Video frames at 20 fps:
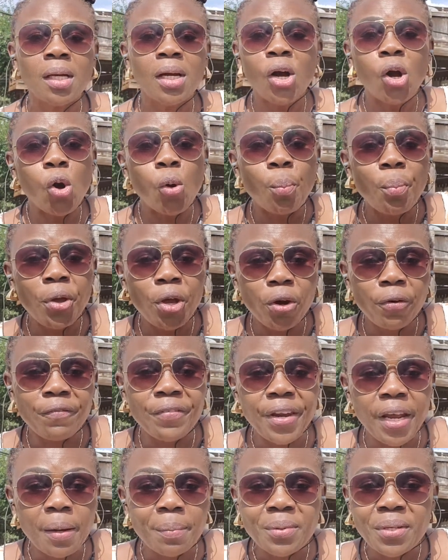or pay off
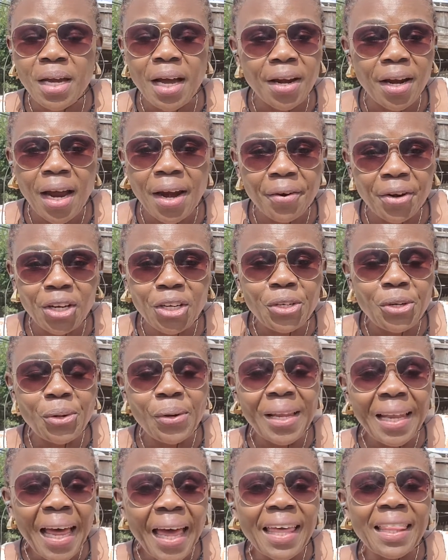debt. I really
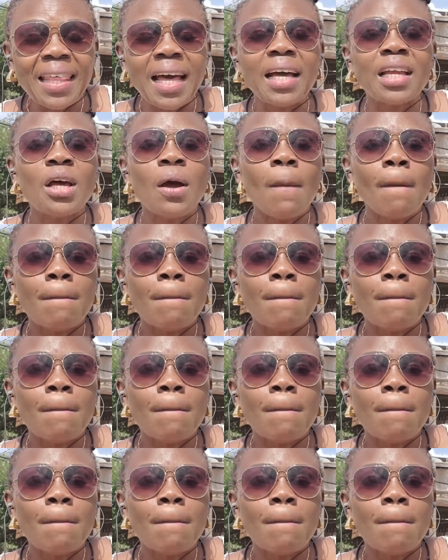don't like that.